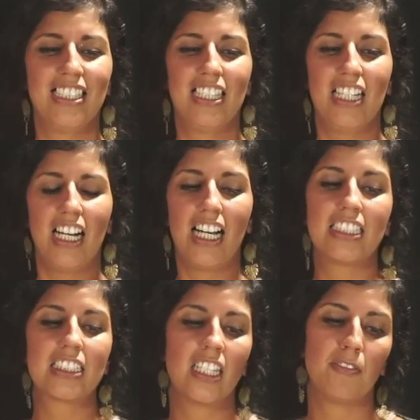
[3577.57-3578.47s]
I
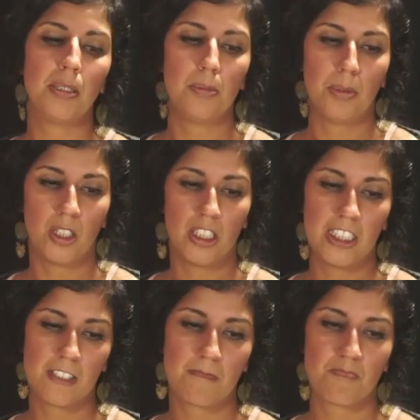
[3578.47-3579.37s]
just love people.
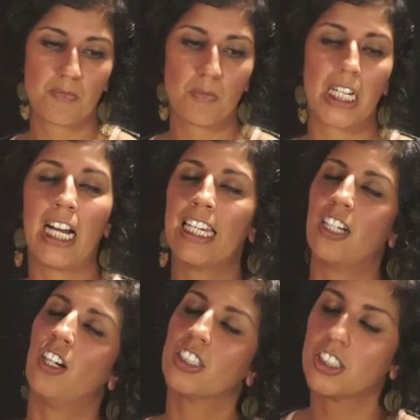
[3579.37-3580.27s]
But I
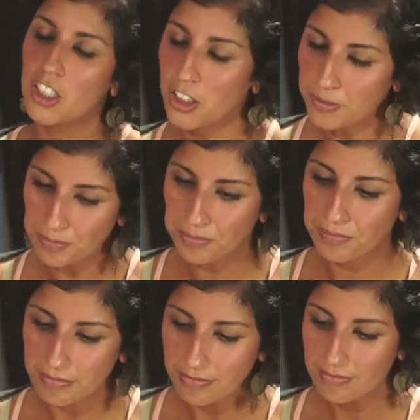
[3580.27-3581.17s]
also
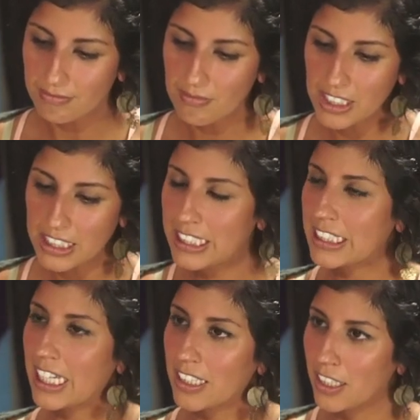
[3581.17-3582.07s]
need
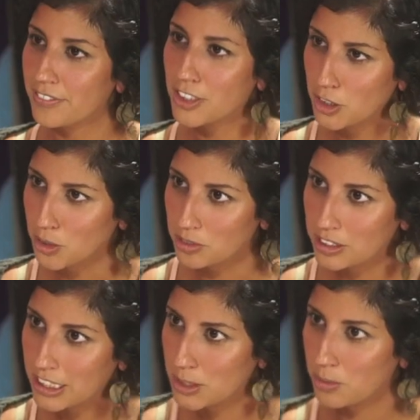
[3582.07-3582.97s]
that love, too. And
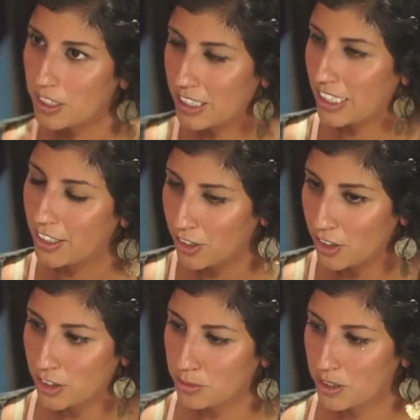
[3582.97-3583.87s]
that's one thing I
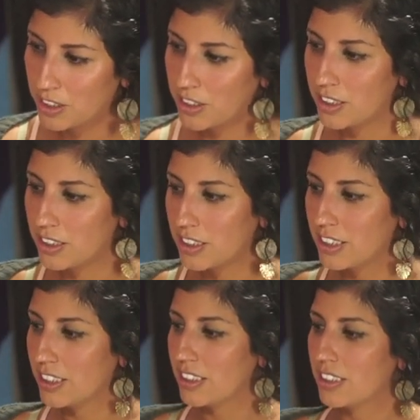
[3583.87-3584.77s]
learned with... It's
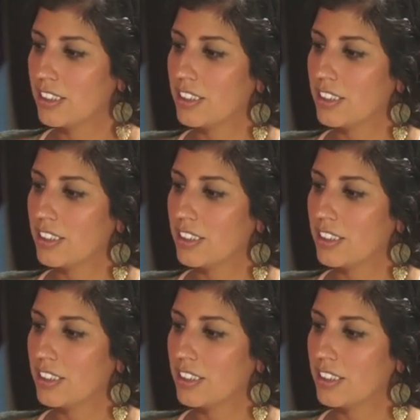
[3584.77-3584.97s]
reciprocal.